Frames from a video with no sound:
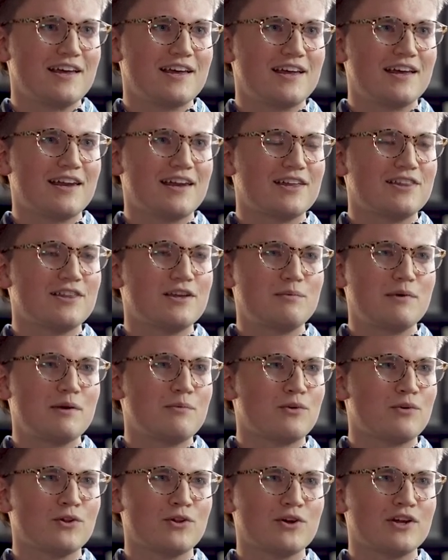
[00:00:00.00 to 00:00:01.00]
And I think
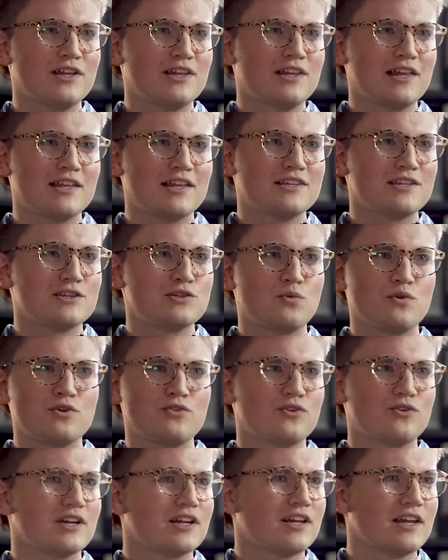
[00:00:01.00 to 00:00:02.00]
people are looking at this
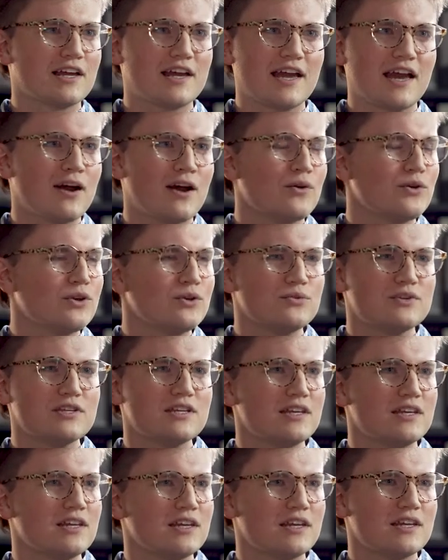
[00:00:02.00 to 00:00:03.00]
wondering like how UT
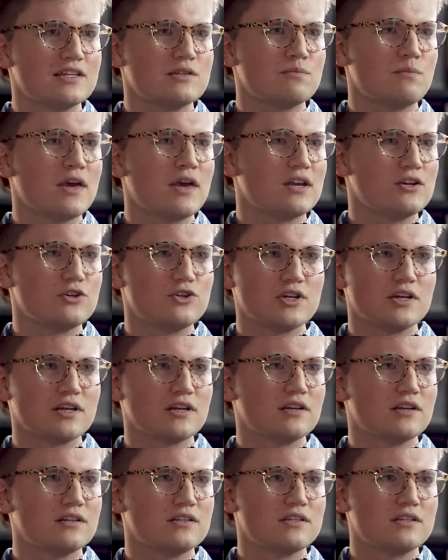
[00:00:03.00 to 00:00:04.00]
is
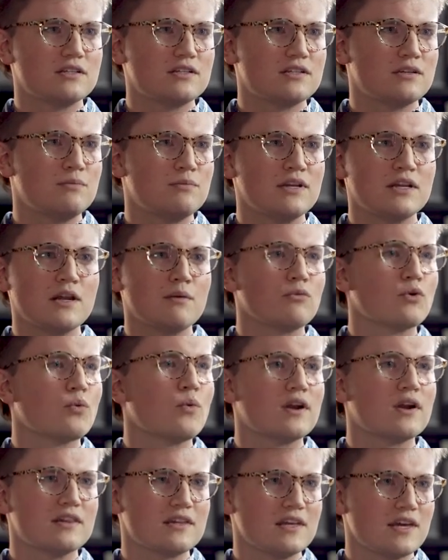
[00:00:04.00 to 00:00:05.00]
managing to be number
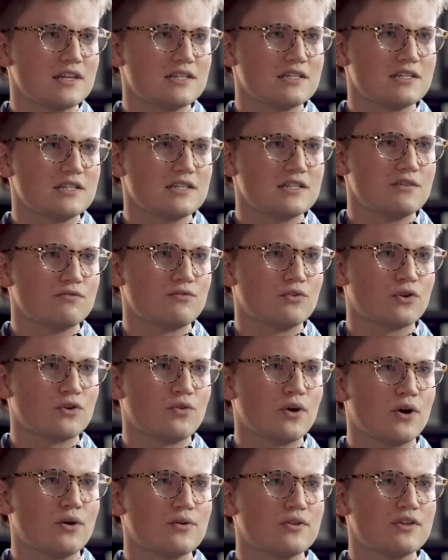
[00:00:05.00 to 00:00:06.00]
one in the SEC for
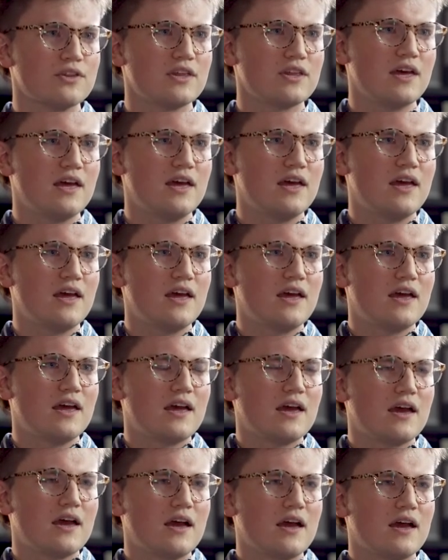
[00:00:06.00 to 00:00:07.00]
growth.
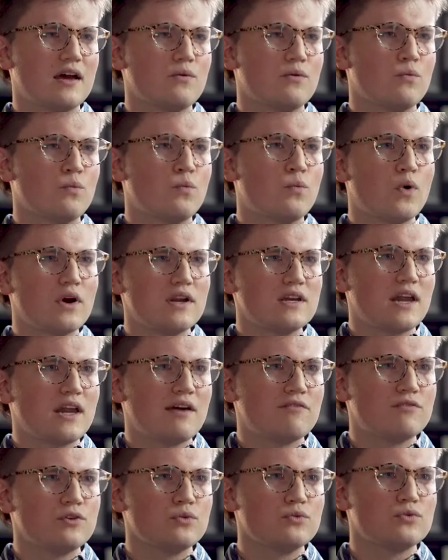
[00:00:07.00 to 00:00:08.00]
Right. What
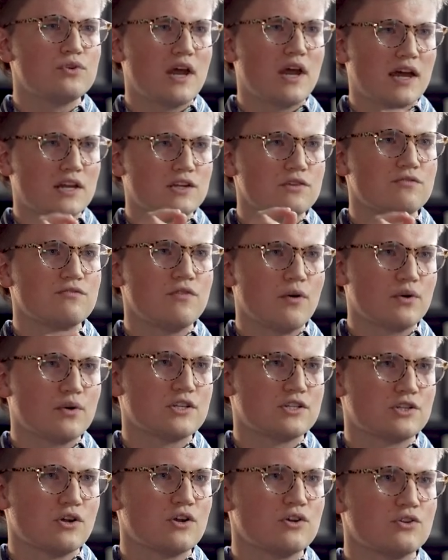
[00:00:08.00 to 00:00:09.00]
have you had to
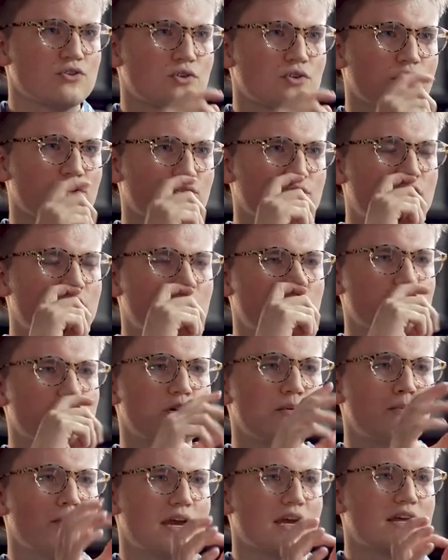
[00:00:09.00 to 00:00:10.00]
focus on during your tenure
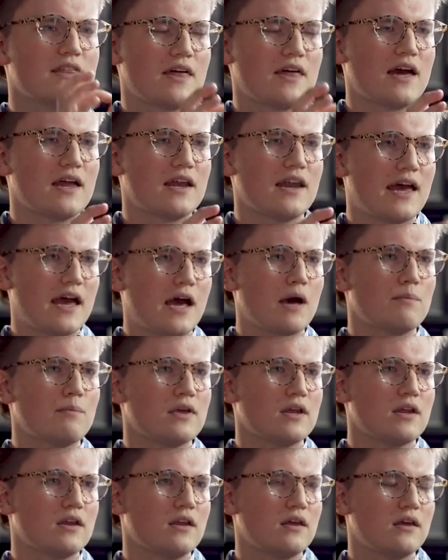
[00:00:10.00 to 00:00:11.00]
to make that
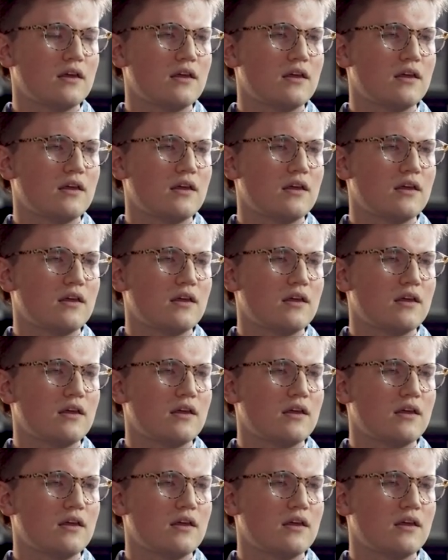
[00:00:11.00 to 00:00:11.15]
happen?